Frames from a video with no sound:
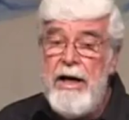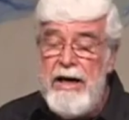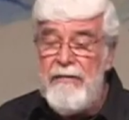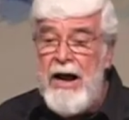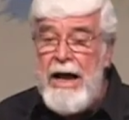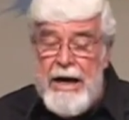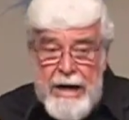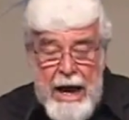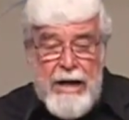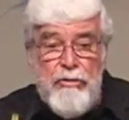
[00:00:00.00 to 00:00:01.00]
If I had
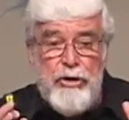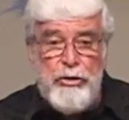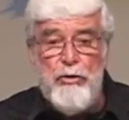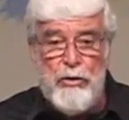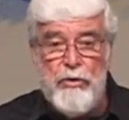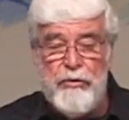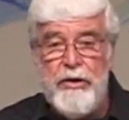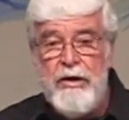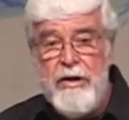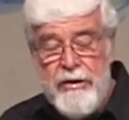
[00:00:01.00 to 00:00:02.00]
had the tools
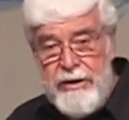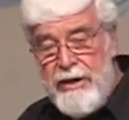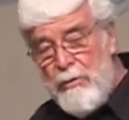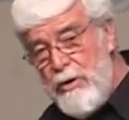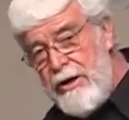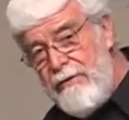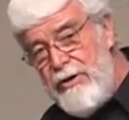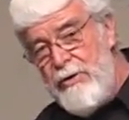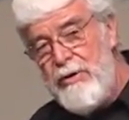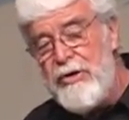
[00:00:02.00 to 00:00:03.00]
that we're giving
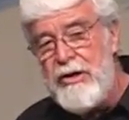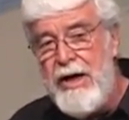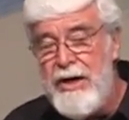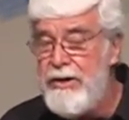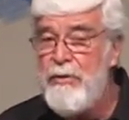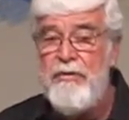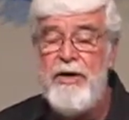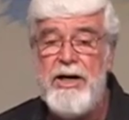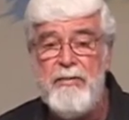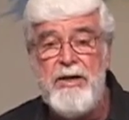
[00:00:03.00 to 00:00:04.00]
you in this class, it would have
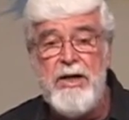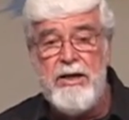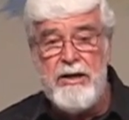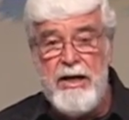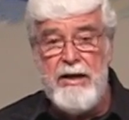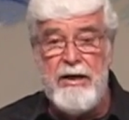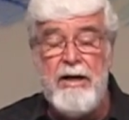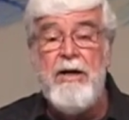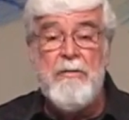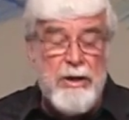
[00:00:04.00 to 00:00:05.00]
taken me nothing like that.
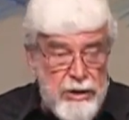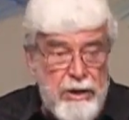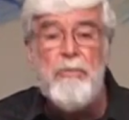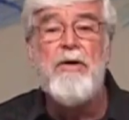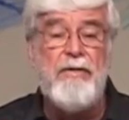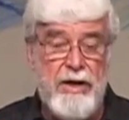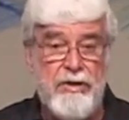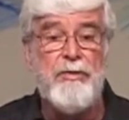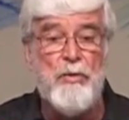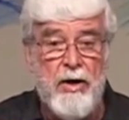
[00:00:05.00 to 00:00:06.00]
But it still would have taken
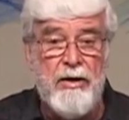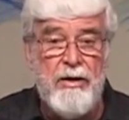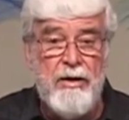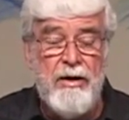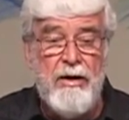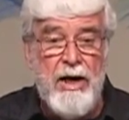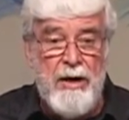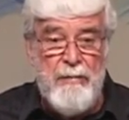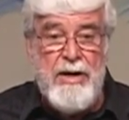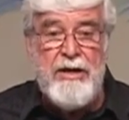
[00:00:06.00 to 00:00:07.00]
some work
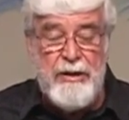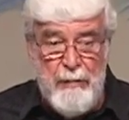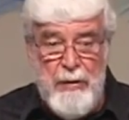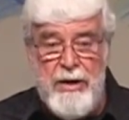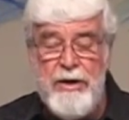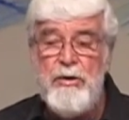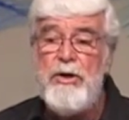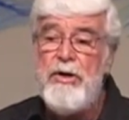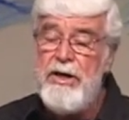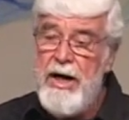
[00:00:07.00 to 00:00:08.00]
on being committed
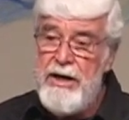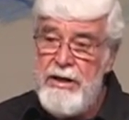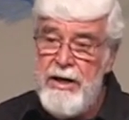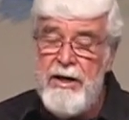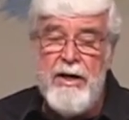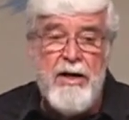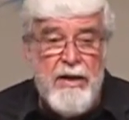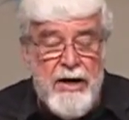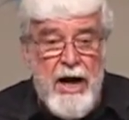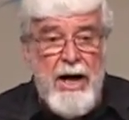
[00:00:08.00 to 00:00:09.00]
to the idea
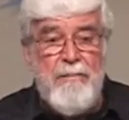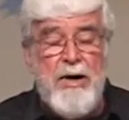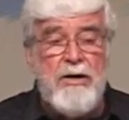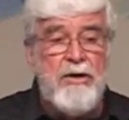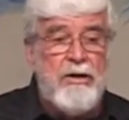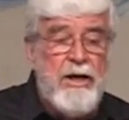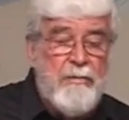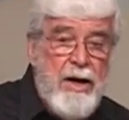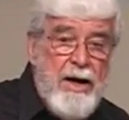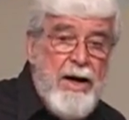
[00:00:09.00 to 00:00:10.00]
that I am not going to let
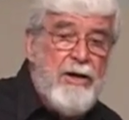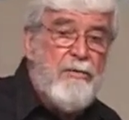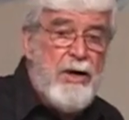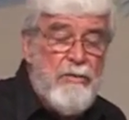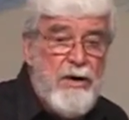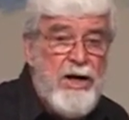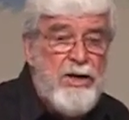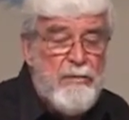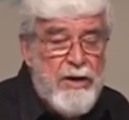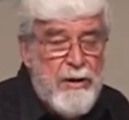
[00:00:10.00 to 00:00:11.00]
my anger, my
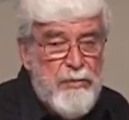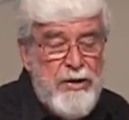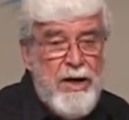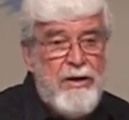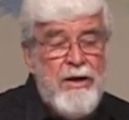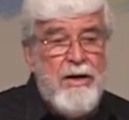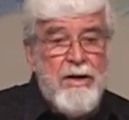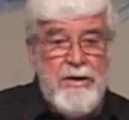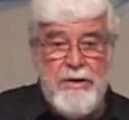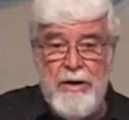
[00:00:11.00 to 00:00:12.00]
rage, my upset,
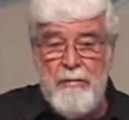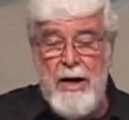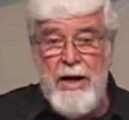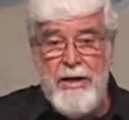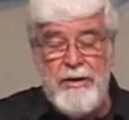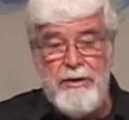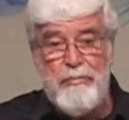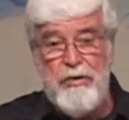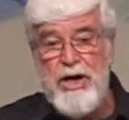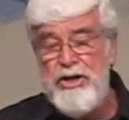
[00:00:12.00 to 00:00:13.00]
my
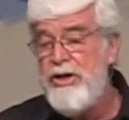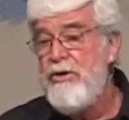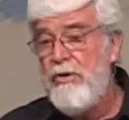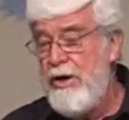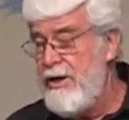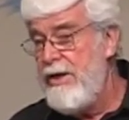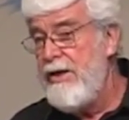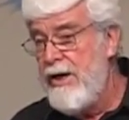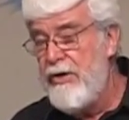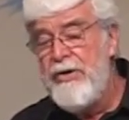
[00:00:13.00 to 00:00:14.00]
depression, or
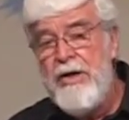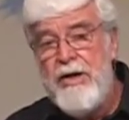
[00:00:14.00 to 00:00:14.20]
anything else,